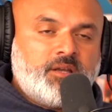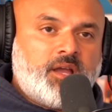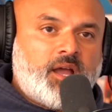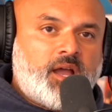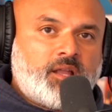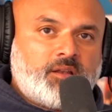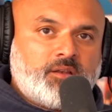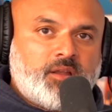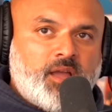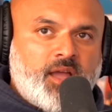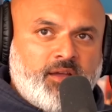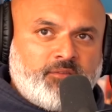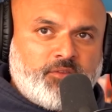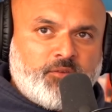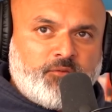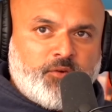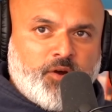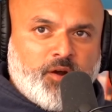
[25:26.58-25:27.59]
And half
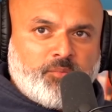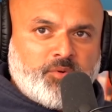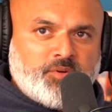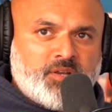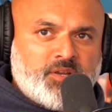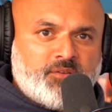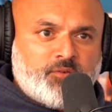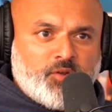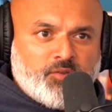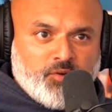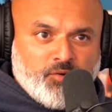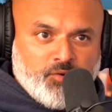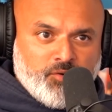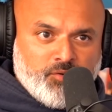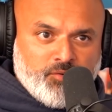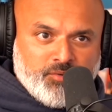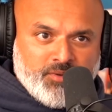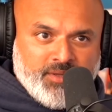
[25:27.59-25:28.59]
the farmers have got their
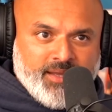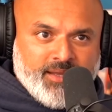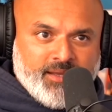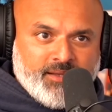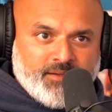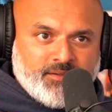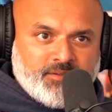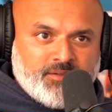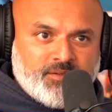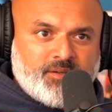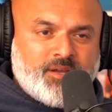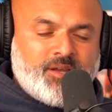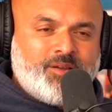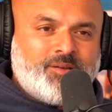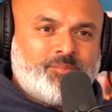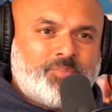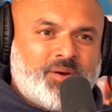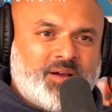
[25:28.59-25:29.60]
own land.
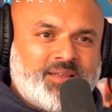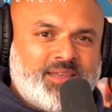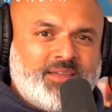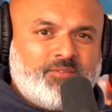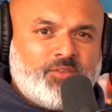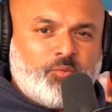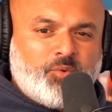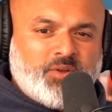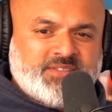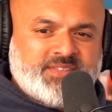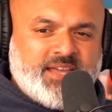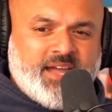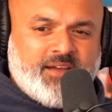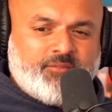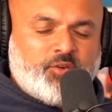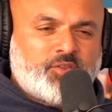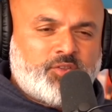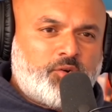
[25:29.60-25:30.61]
But even the ones that
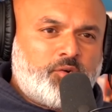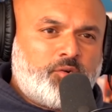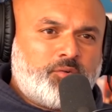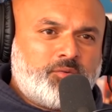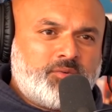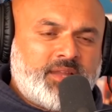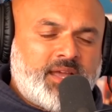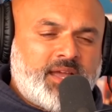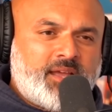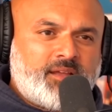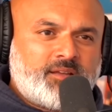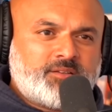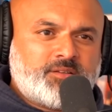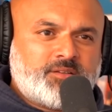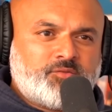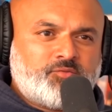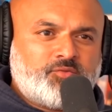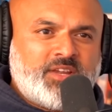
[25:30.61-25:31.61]
have got their own land,
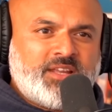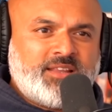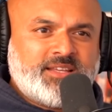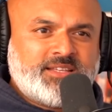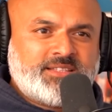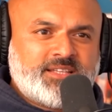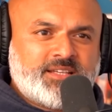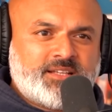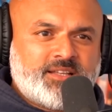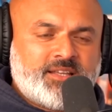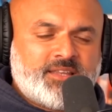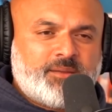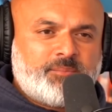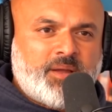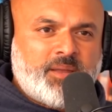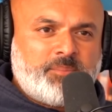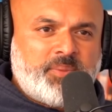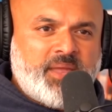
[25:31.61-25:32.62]
realistically, they
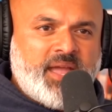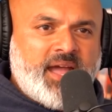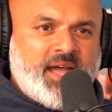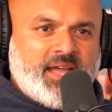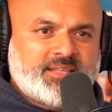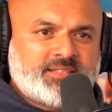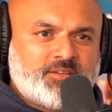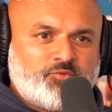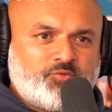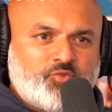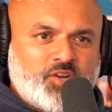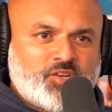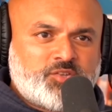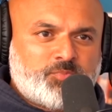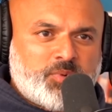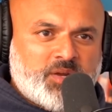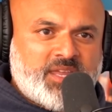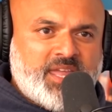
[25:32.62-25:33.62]
might be asset
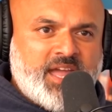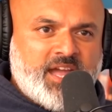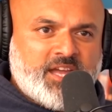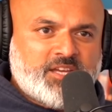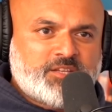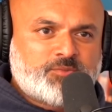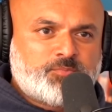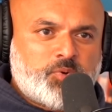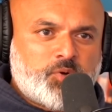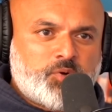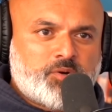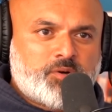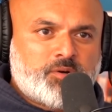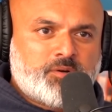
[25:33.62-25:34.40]
rich but cash poor.